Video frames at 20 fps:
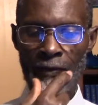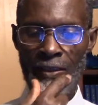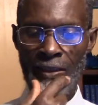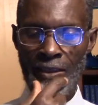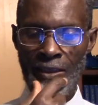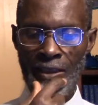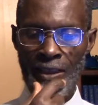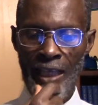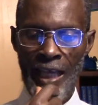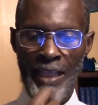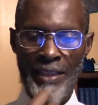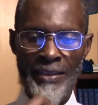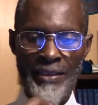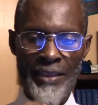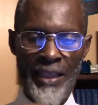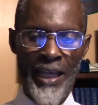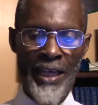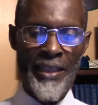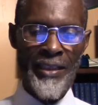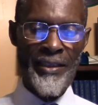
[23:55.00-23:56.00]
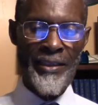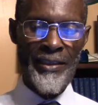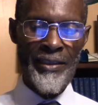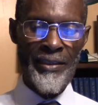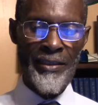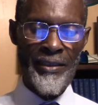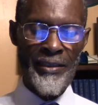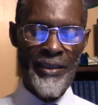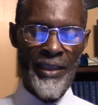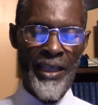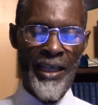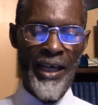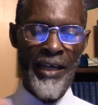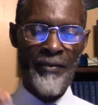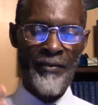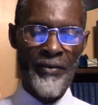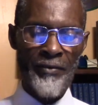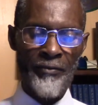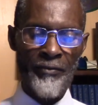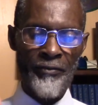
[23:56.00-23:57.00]
it says that they
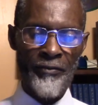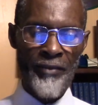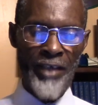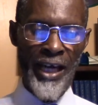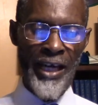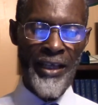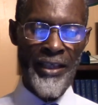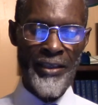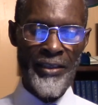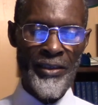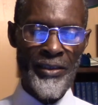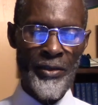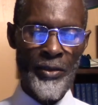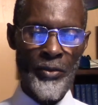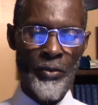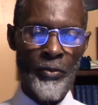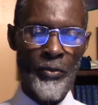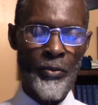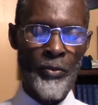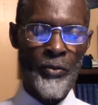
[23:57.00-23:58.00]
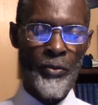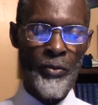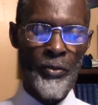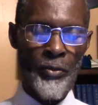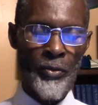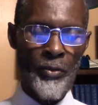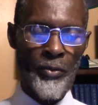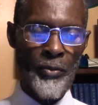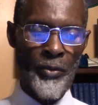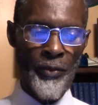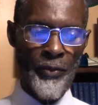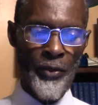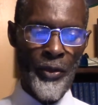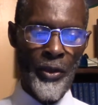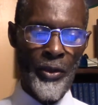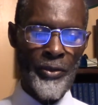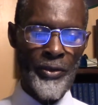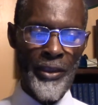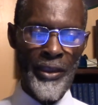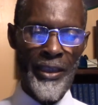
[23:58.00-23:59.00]
have a vial with
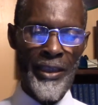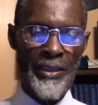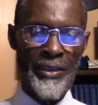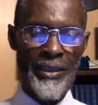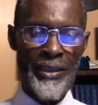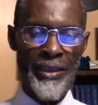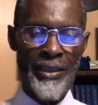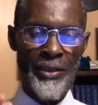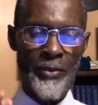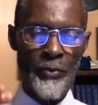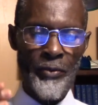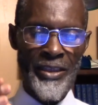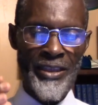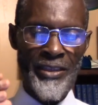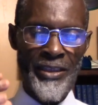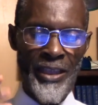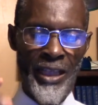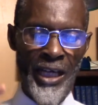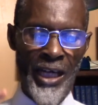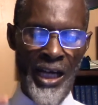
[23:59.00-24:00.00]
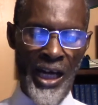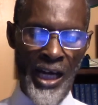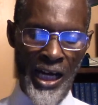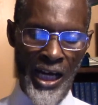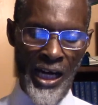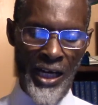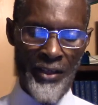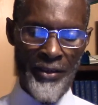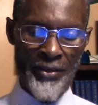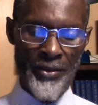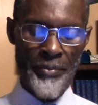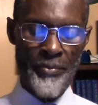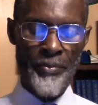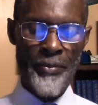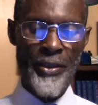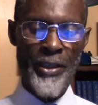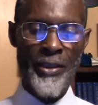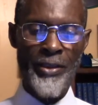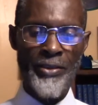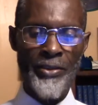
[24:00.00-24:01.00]
order, which are the
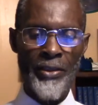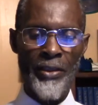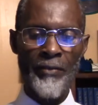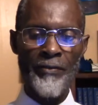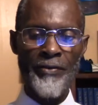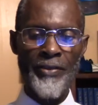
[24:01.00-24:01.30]
prayers of